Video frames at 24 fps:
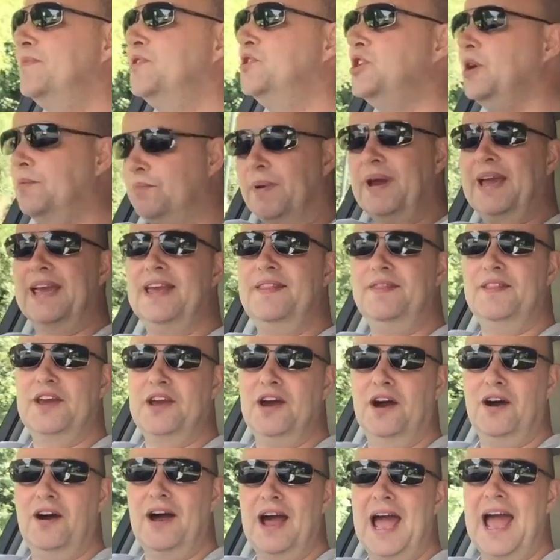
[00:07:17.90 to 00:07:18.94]
jumped back in the
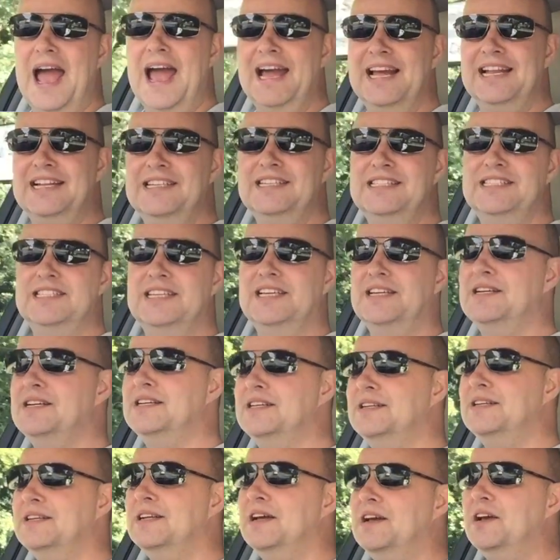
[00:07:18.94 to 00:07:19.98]
car, and
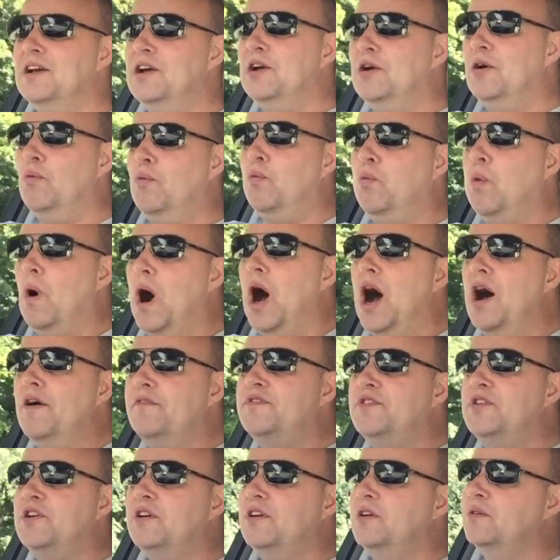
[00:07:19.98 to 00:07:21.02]

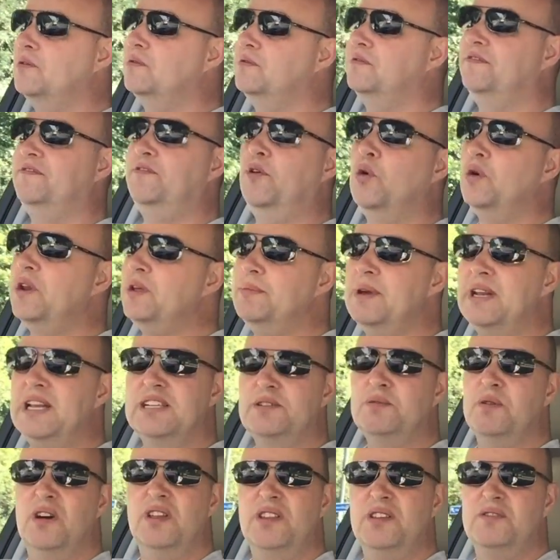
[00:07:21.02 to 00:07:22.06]
after 40
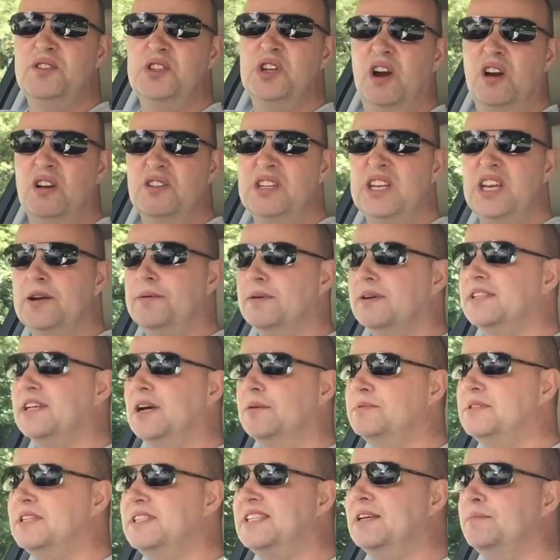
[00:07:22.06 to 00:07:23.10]
minutes worth of charging, it was
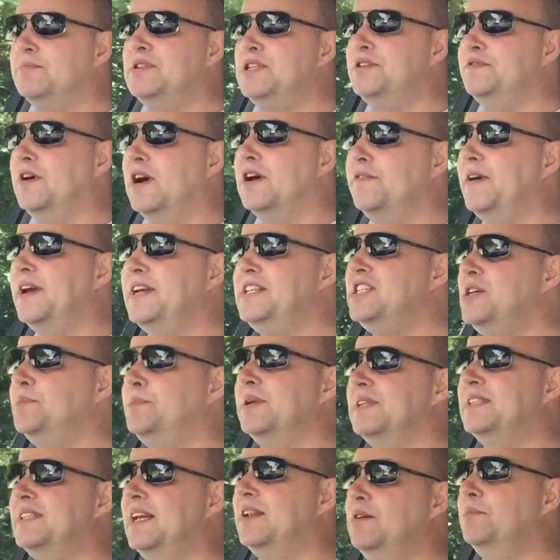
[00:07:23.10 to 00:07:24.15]
up to
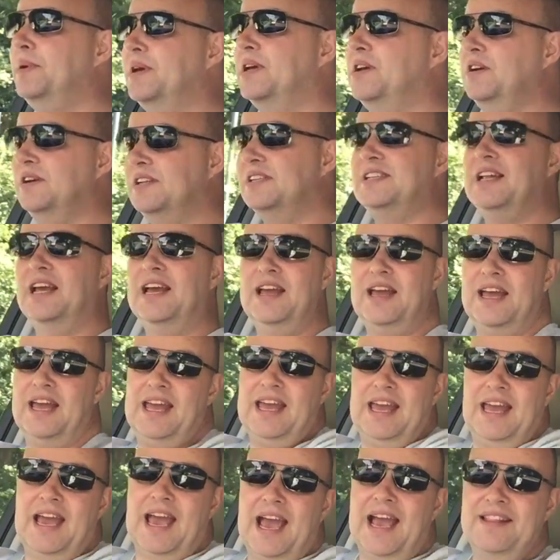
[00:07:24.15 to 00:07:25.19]
75-80% because
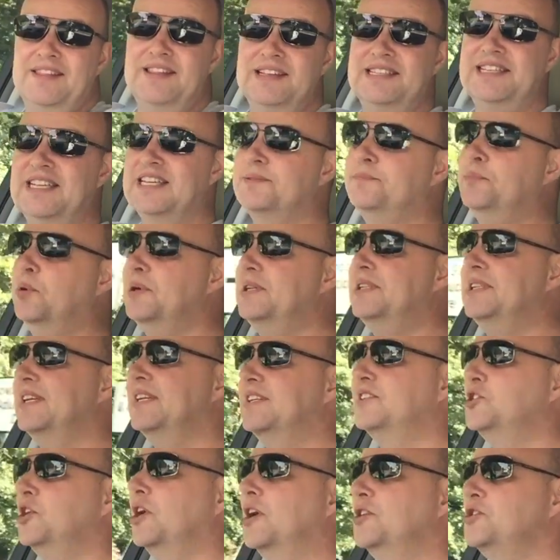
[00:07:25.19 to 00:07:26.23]
it had the
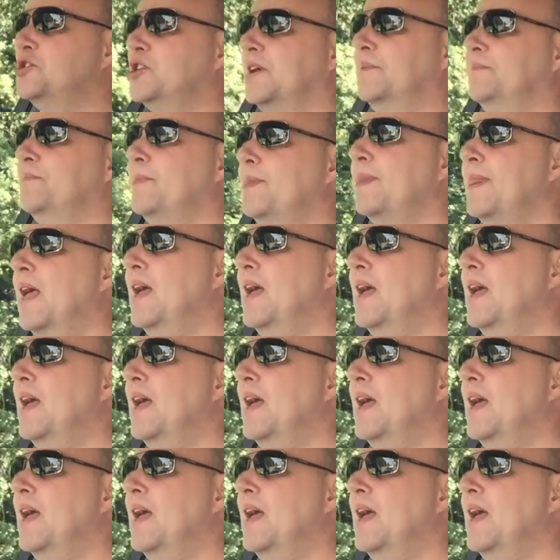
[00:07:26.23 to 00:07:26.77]
6.6 charging.